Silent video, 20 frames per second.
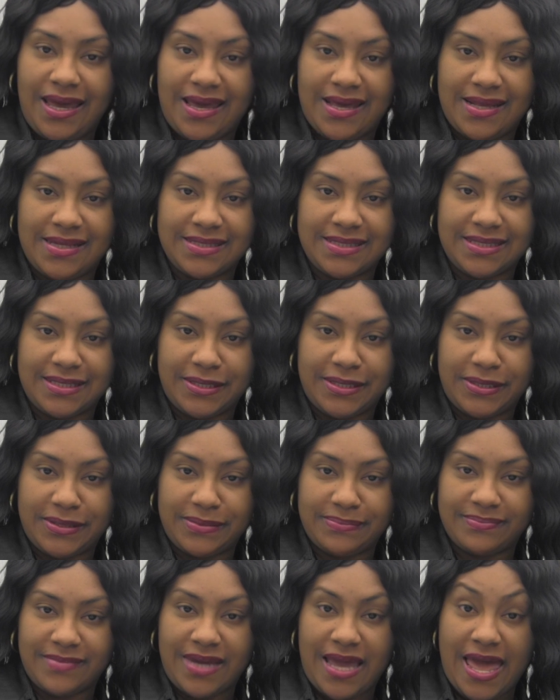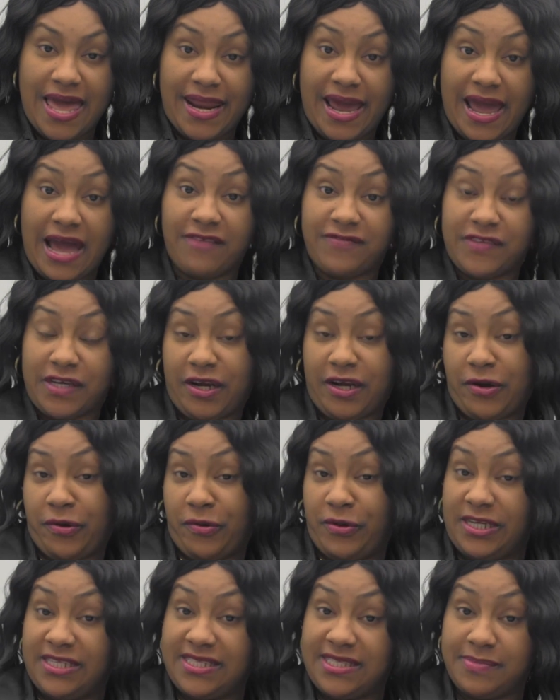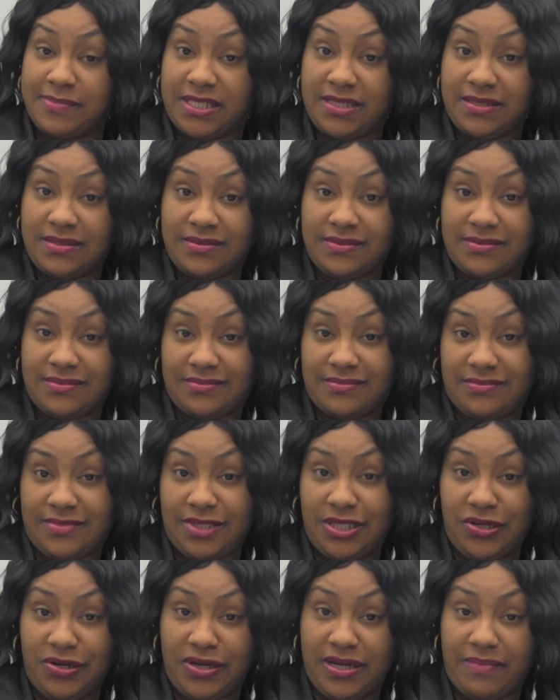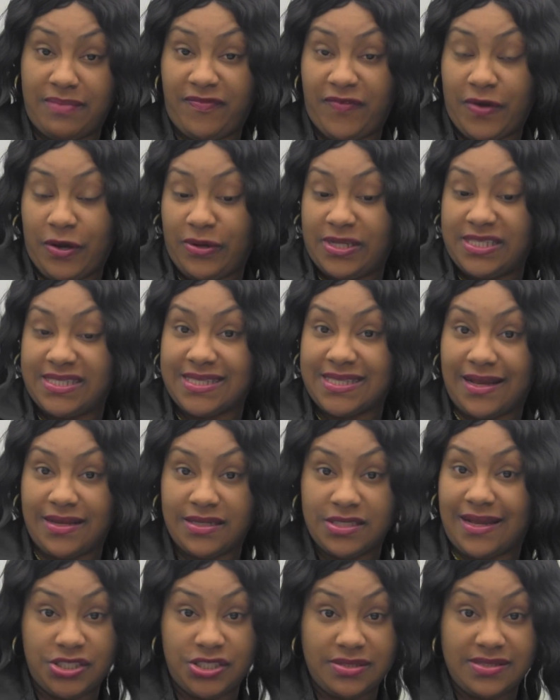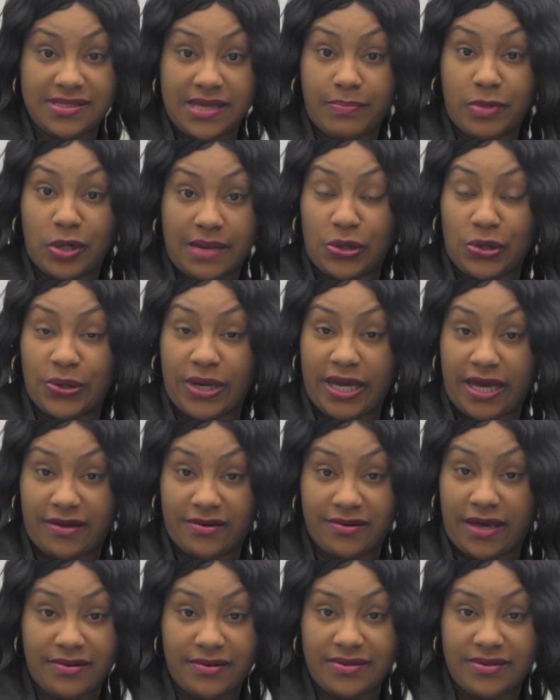And I have the charisma, and I'm very intelligent. I'm a go-getter.